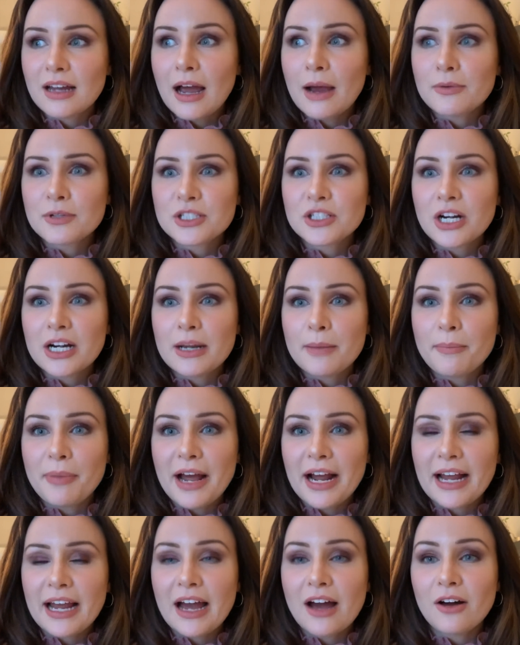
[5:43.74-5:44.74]
was trying to
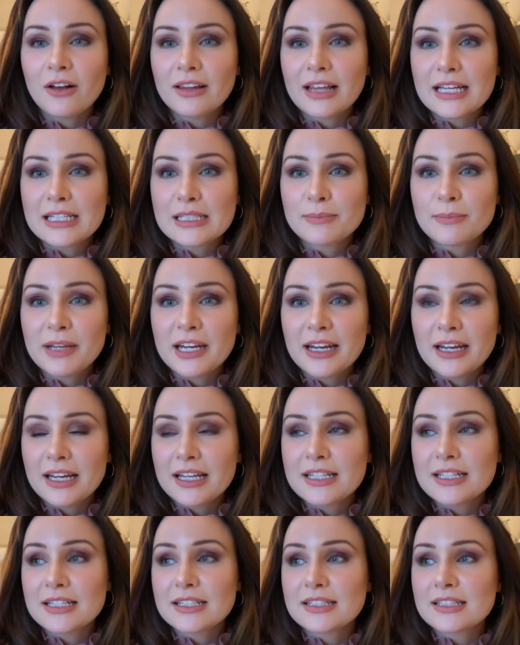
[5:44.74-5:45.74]
back out last minute
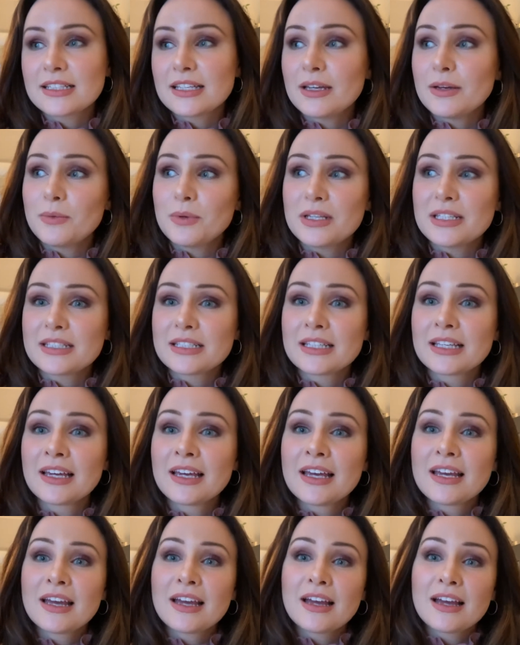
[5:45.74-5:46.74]
because it was
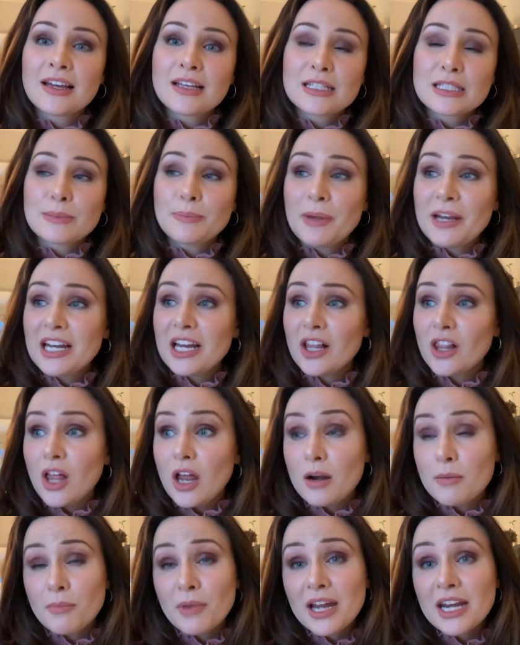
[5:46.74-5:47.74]
spending a
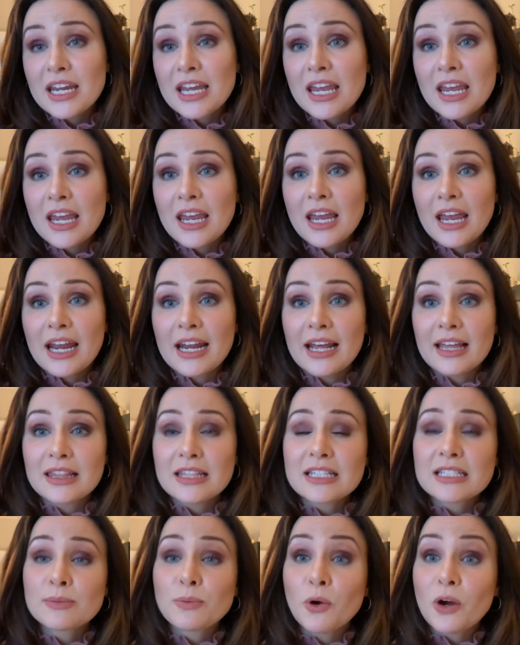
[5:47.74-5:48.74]
lot of money. And at
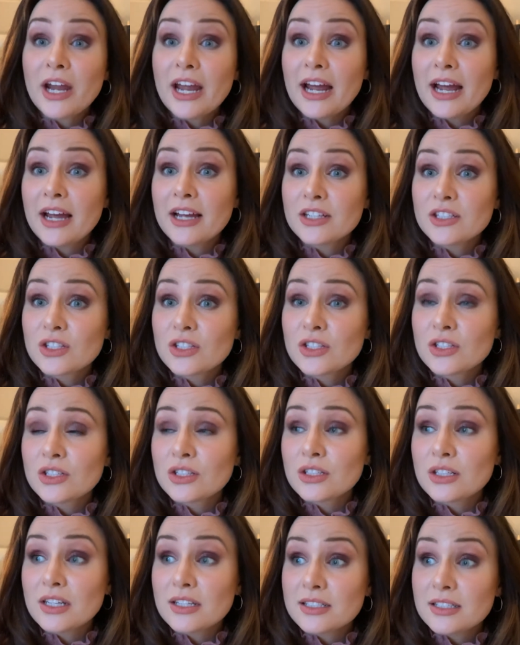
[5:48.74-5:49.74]
this point I had
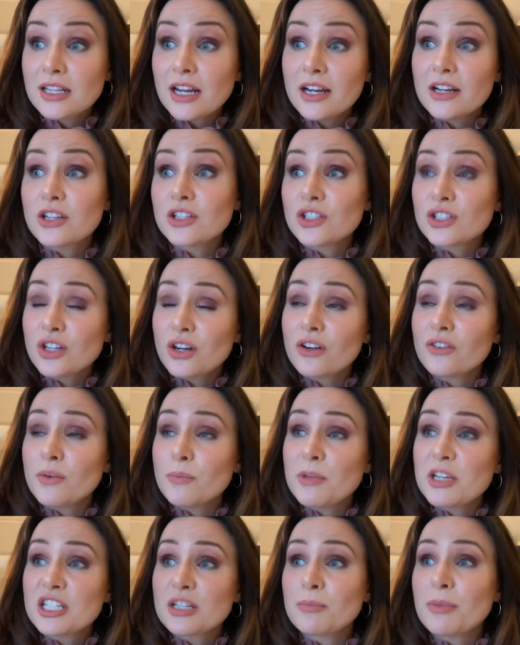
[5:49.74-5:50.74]
decided to serve a
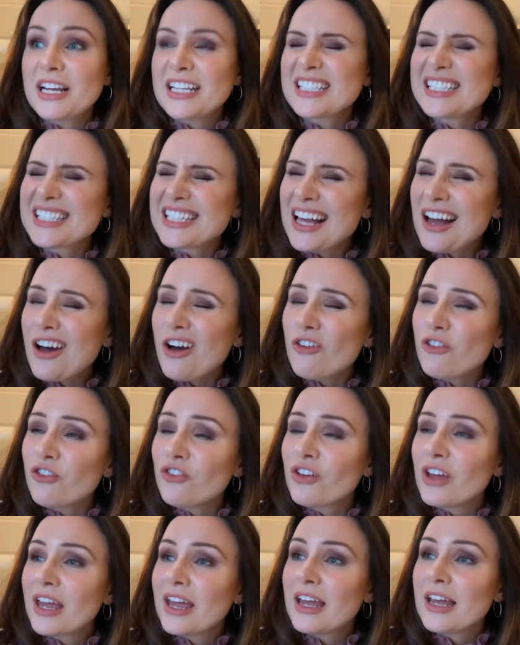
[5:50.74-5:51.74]
mission
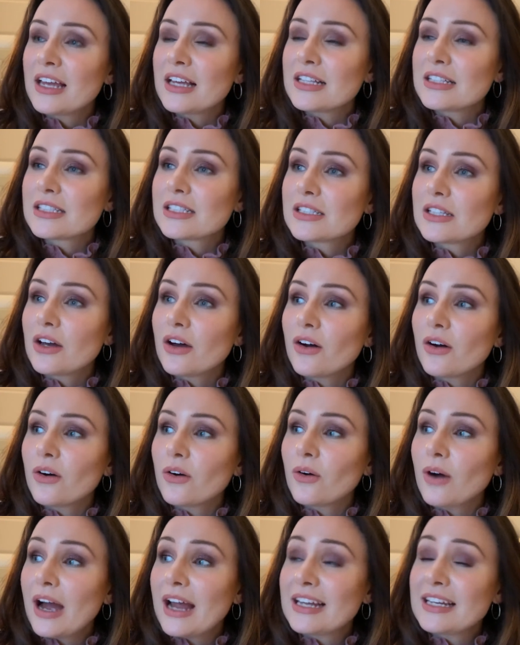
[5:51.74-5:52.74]
myself. And
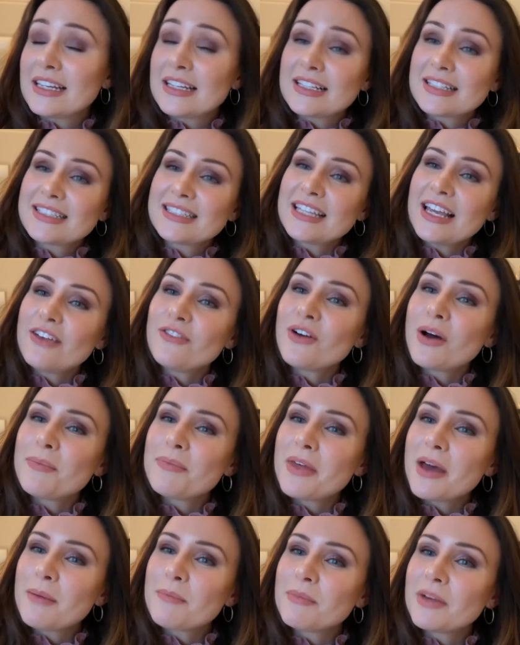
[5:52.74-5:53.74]
so I needed to save
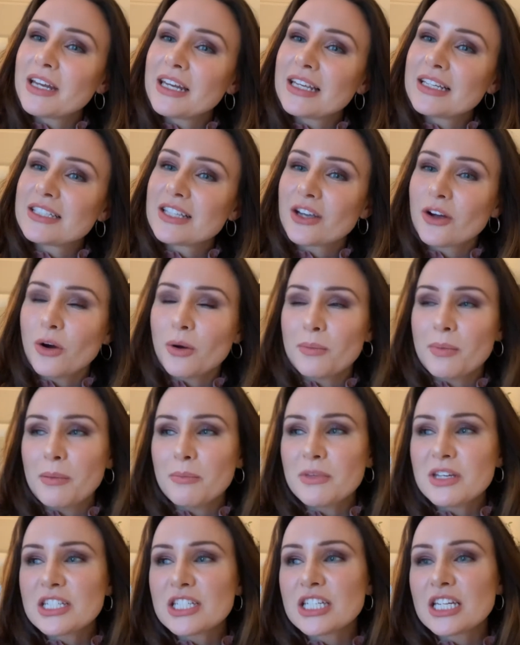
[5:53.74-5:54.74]
up that money to go on my
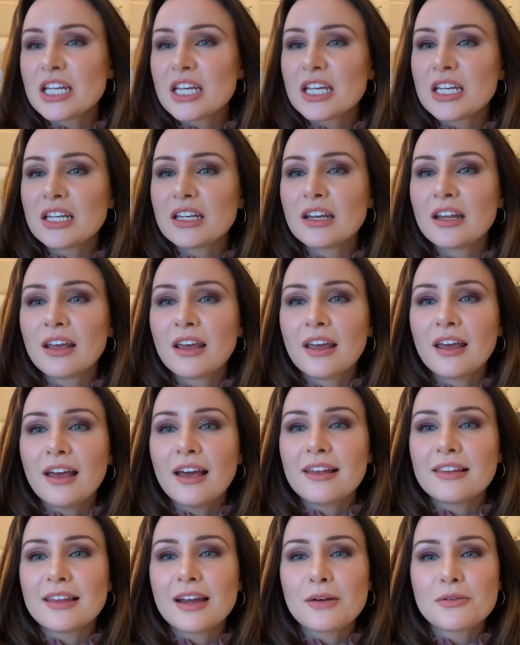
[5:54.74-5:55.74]
mission.
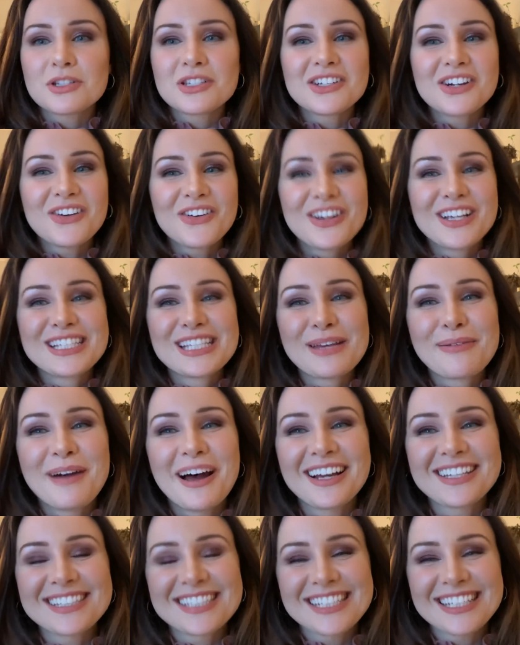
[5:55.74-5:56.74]
And I was nervous
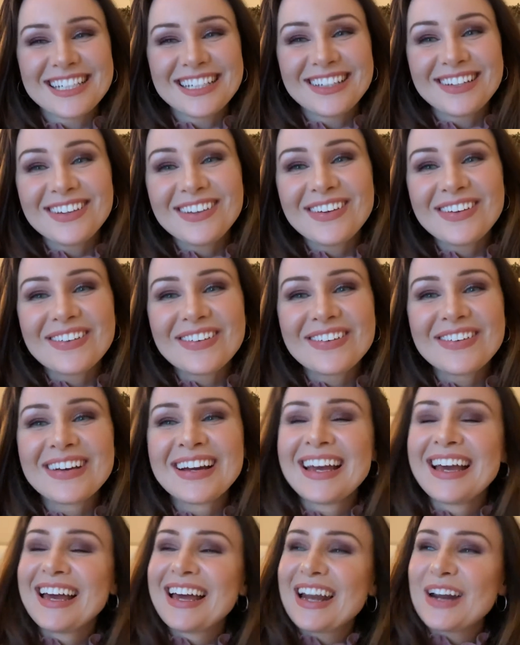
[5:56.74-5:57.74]
about seeing you.
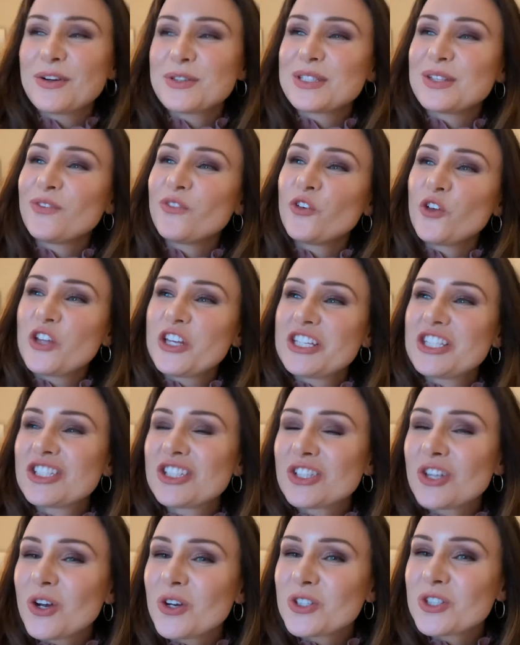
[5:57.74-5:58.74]
And I wasn't feeling
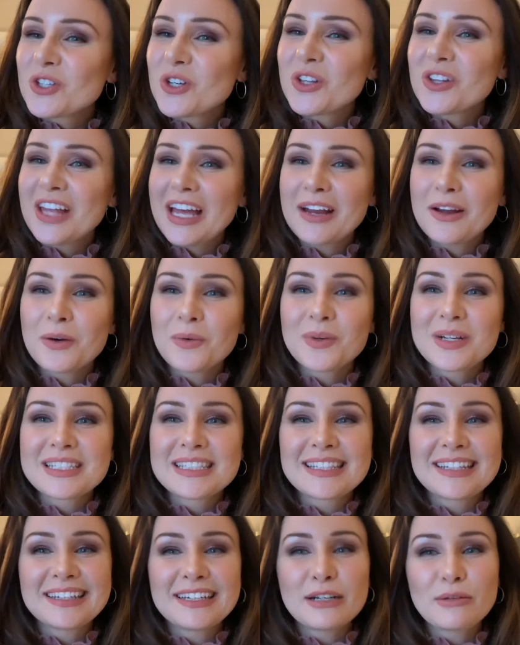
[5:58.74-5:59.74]
social like I
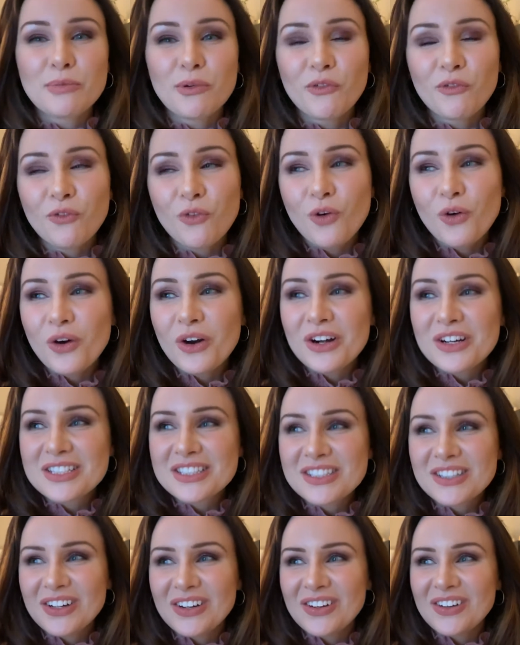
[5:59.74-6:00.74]
was the year before.
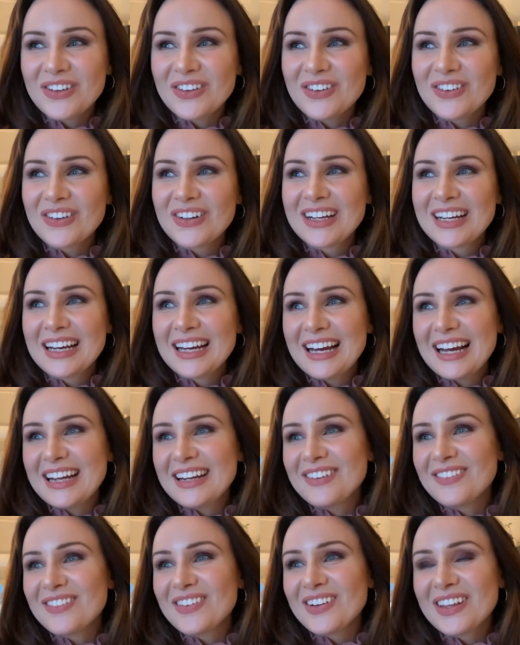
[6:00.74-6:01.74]
So I
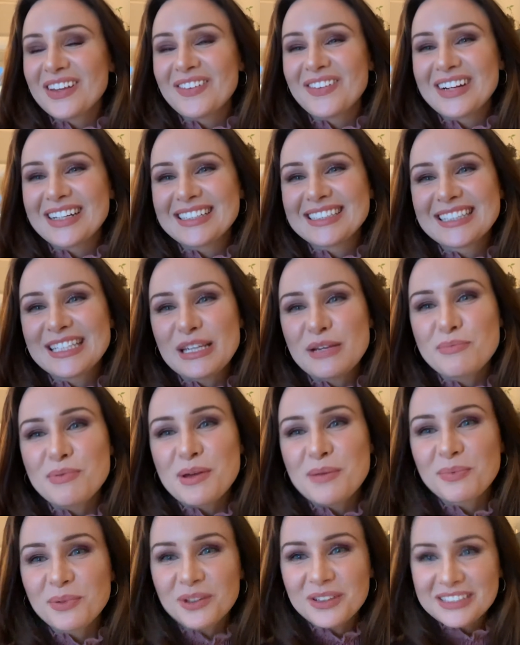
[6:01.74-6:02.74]
didn't really want to see
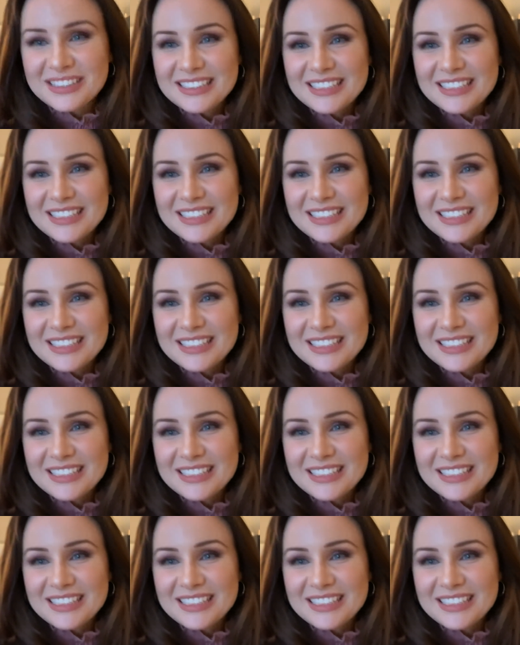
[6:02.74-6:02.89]
people in